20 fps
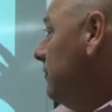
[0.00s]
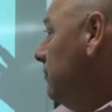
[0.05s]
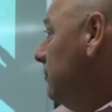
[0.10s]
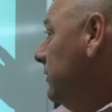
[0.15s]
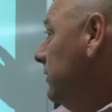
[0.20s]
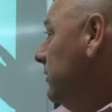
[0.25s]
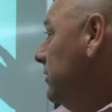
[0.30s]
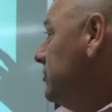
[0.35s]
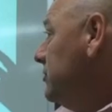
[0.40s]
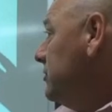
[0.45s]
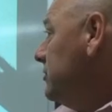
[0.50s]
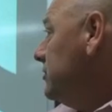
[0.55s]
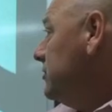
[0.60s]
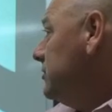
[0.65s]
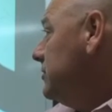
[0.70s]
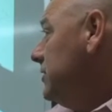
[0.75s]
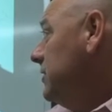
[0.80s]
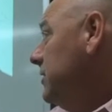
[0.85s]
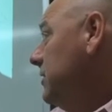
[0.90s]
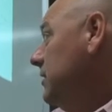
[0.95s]
of a
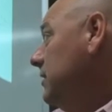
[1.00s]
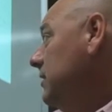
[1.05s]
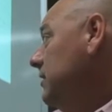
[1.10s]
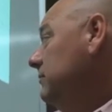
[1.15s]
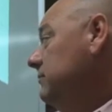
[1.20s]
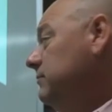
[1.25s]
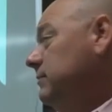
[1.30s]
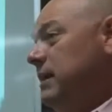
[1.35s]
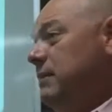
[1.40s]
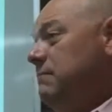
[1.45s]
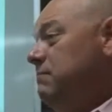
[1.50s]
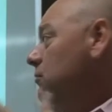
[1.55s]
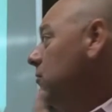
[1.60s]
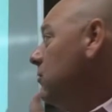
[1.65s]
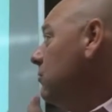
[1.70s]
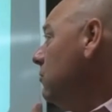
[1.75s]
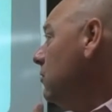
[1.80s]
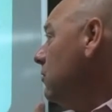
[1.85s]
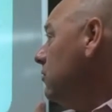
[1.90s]
religious uh, emperor